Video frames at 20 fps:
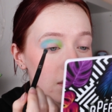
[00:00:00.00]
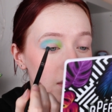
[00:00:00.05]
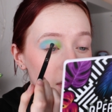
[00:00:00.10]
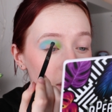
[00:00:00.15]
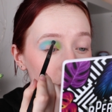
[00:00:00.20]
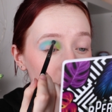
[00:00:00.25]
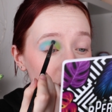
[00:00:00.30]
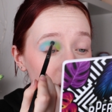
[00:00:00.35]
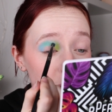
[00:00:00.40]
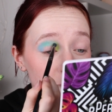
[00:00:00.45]
the
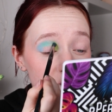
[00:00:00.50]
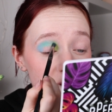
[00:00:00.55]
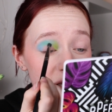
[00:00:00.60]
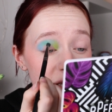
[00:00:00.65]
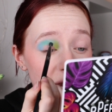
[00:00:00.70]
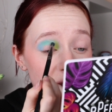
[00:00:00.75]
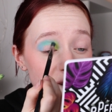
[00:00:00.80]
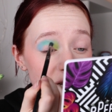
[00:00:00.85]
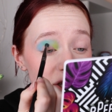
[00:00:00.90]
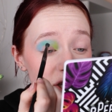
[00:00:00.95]

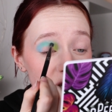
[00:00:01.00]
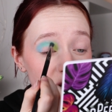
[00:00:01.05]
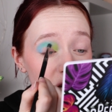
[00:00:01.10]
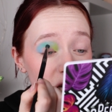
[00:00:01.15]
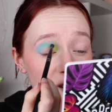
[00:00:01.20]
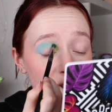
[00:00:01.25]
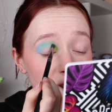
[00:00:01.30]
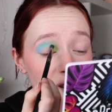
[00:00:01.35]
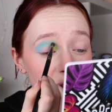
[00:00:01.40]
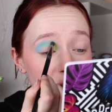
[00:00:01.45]

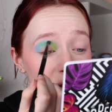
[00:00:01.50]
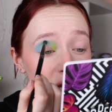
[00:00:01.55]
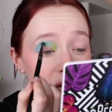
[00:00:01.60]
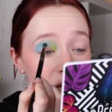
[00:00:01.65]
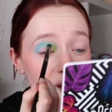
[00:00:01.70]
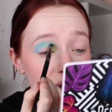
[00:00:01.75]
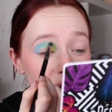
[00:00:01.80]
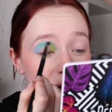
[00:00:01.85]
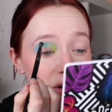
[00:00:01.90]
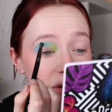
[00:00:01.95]
pigmentation
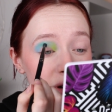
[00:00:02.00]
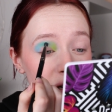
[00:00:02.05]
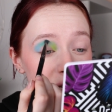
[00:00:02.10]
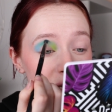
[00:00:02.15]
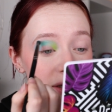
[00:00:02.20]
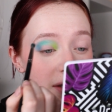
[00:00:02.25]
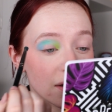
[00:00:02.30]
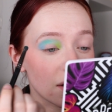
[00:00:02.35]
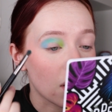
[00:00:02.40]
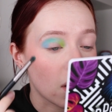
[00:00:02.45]
in the
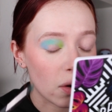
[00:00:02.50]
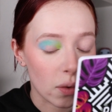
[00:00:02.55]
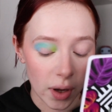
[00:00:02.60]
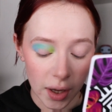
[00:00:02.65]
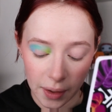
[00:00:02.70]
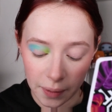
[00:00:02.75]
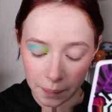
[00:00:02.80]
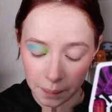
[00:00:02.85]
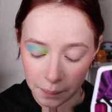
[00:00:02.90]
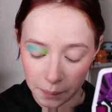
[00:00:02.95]
crease
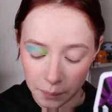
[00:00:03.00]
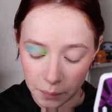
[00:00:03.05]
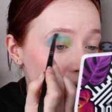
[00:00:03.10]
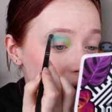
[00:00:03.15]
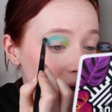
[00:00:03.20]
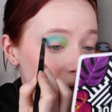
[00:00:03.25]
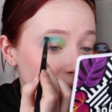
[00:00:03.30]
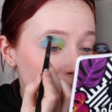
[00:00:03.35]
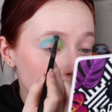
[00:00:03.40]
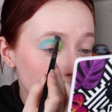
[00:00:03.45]
going. I
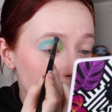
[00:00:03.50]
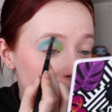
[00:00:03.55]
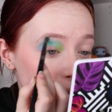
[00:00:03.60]
feel like I